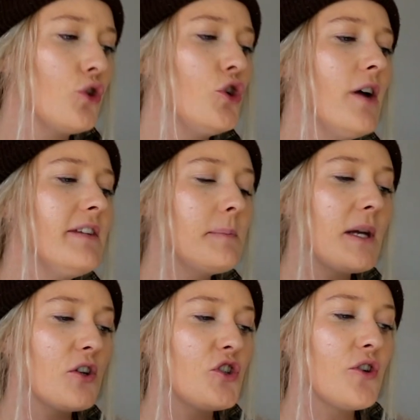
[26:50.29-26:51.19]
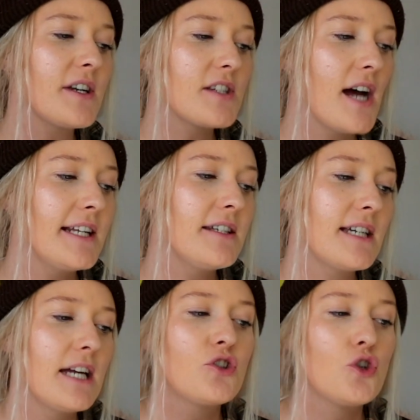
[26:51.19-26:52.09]
you're nervous because you're excited to
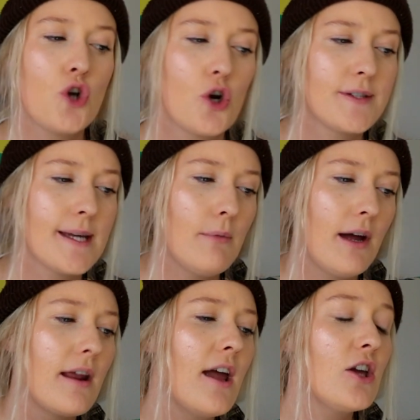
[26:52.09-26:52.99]
get to know someone.